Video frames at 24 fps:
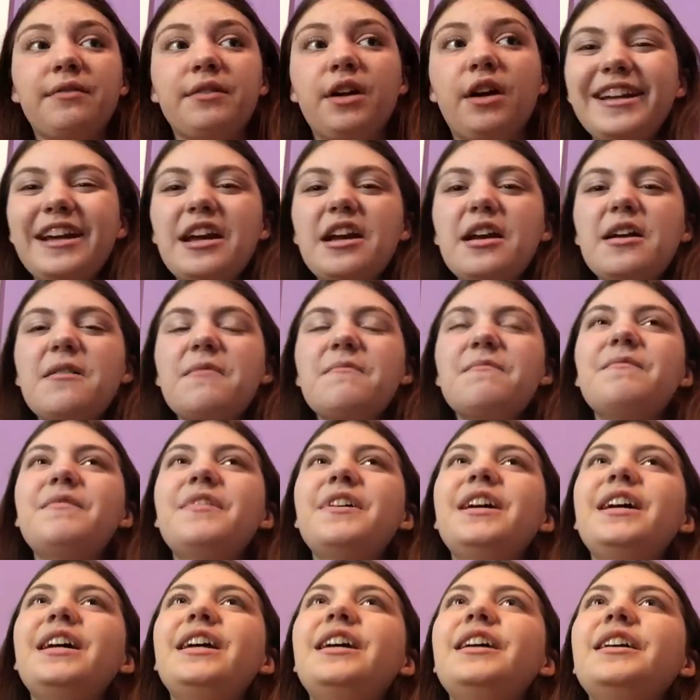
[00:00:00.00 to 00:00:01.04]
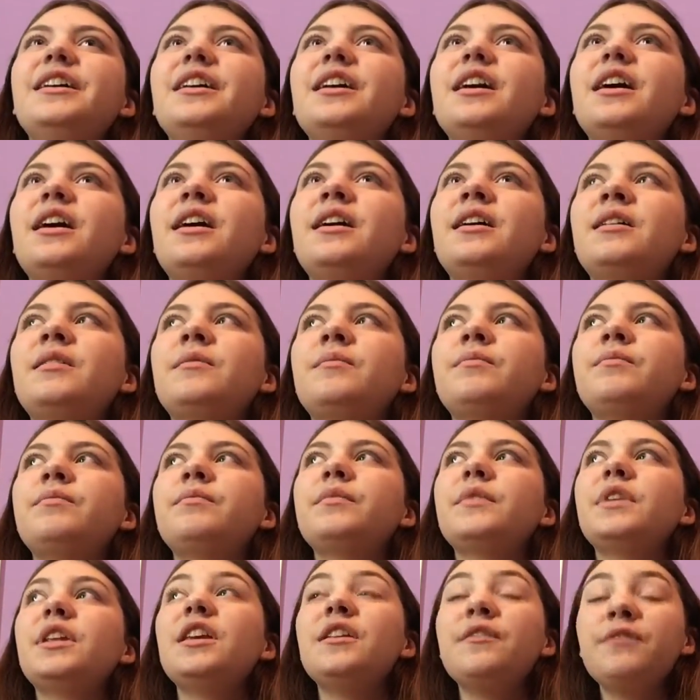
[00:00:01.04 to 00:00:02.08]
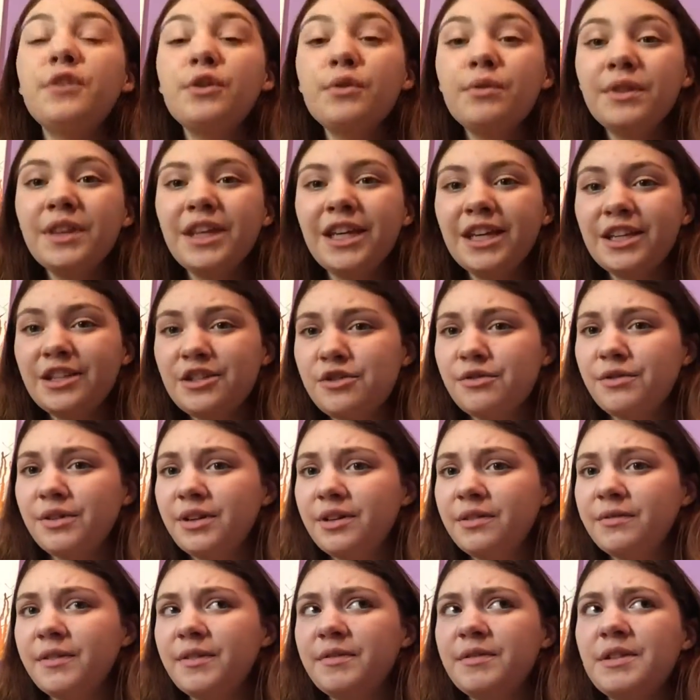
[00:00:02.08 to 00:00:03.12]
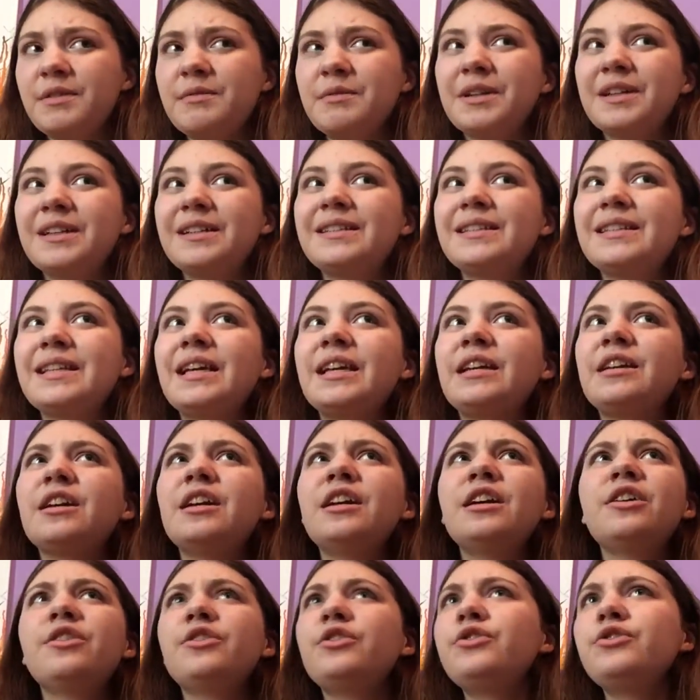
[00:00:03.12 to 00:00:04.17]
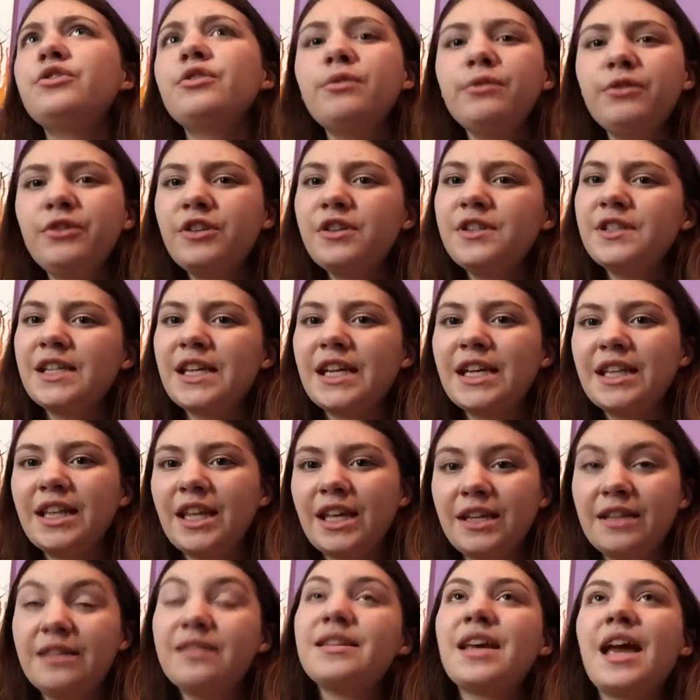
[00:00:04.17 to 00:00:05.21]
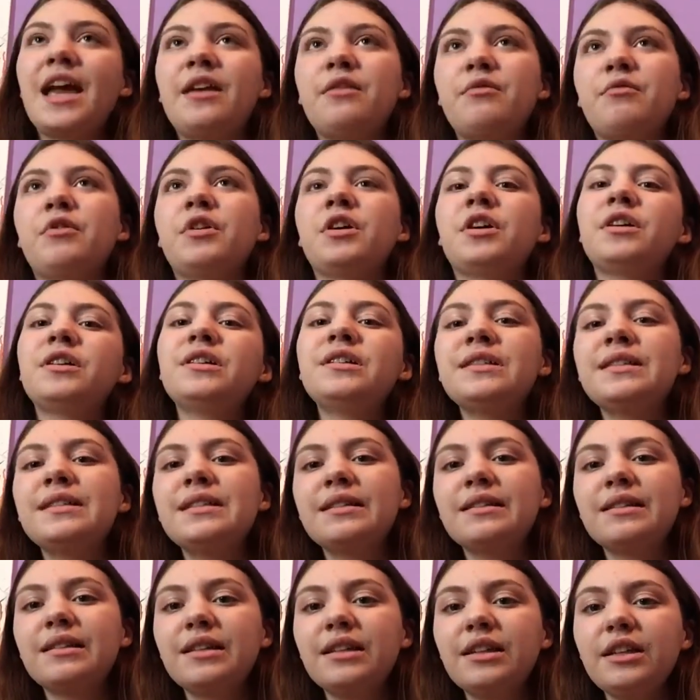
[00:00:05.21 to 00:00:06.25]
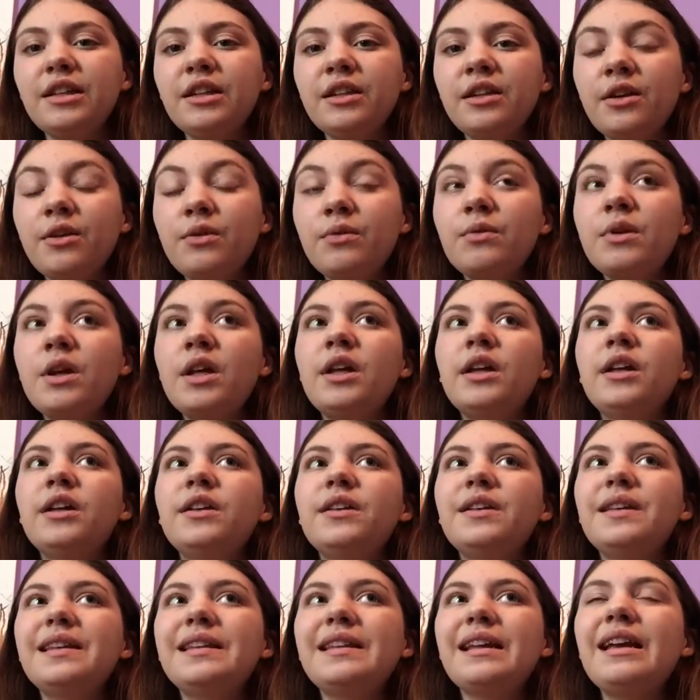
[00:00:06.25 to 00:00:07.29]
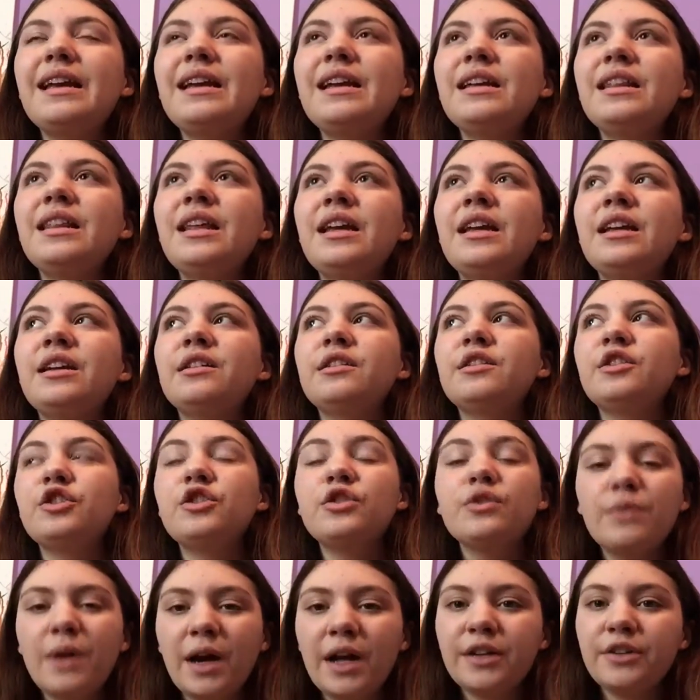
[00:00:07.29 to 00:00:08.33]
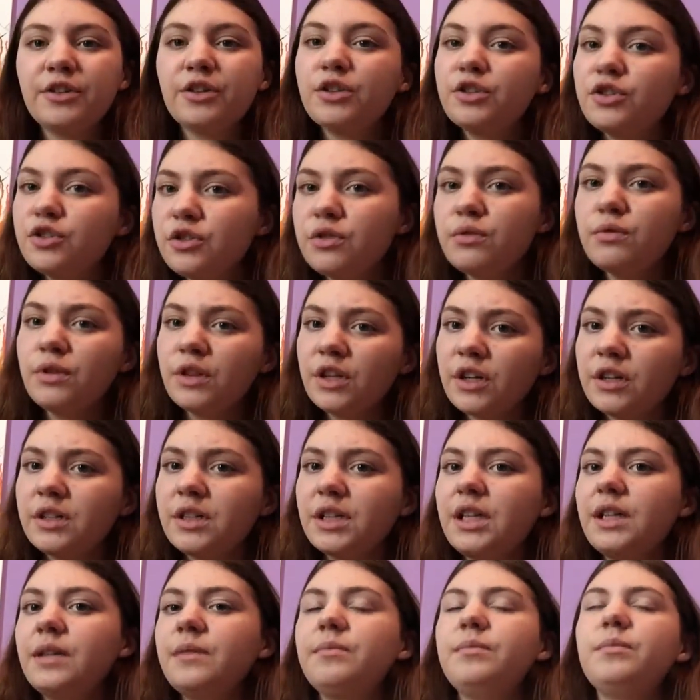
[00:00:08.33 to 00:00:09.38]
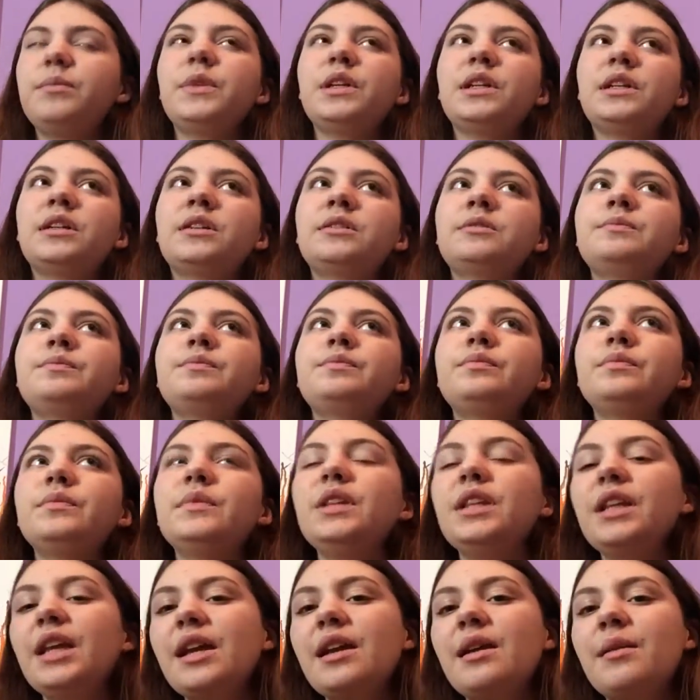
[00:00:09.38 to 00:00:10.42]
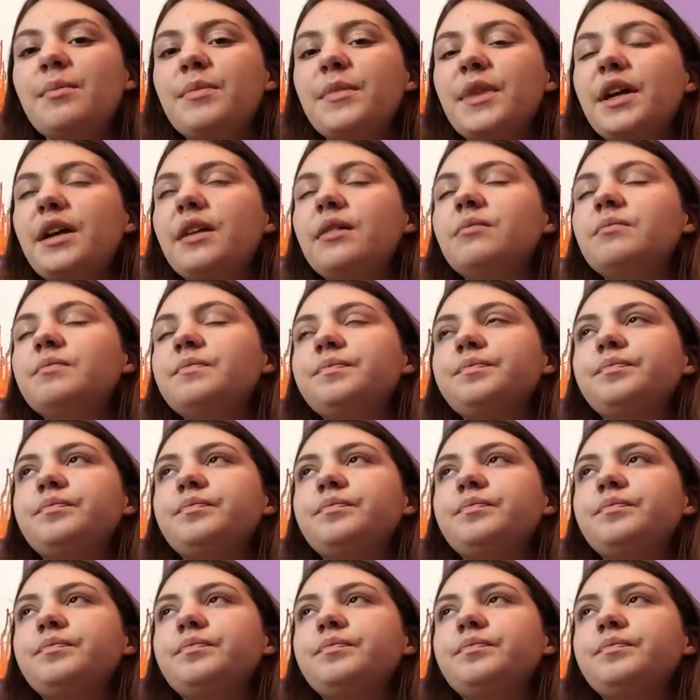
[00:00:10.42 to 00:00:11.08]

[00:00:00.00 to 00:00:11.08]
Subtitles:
have. But if you only get 250 words, don't just say 10 words, say 200, 230, get up there.